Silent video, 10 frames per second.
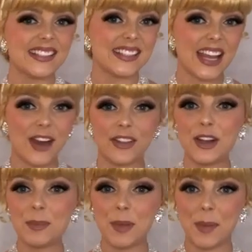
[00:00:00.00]
Now that
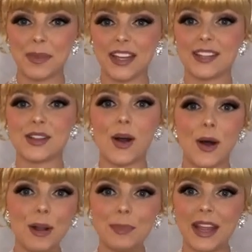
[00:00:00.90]
our pumpkin is
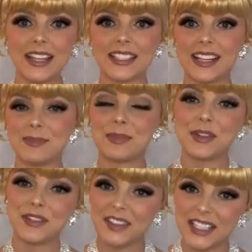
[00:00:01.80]
all painted and
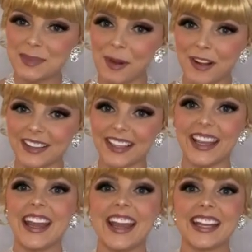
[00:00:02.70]
beautifully
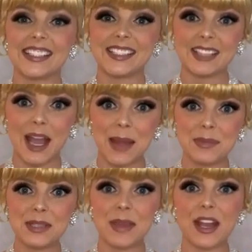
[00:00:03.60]
sparkling, it's time
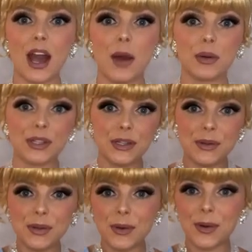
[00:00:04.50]
to make our
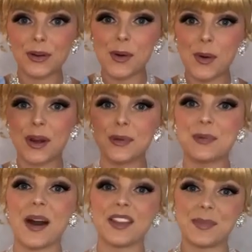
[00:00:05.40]
unicorn horn
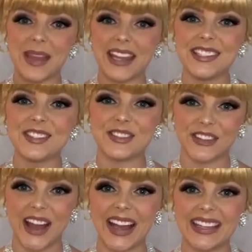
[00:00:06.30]
while the paint
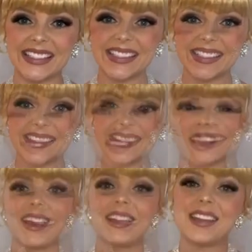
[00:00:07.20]
dries.
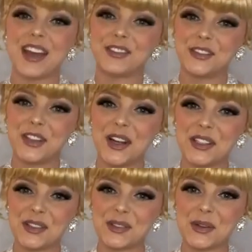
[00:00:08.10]
Now for our
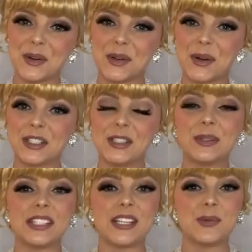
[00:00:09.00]
unicorn horn, you
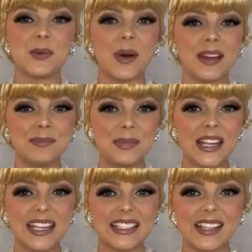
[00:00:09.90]
will need one
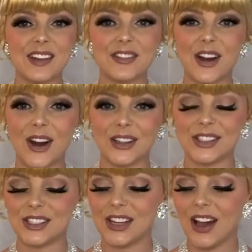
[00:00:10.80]
piece of
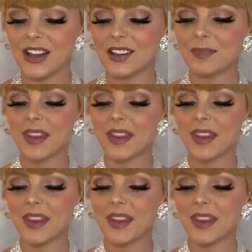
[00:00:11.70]
cardstock,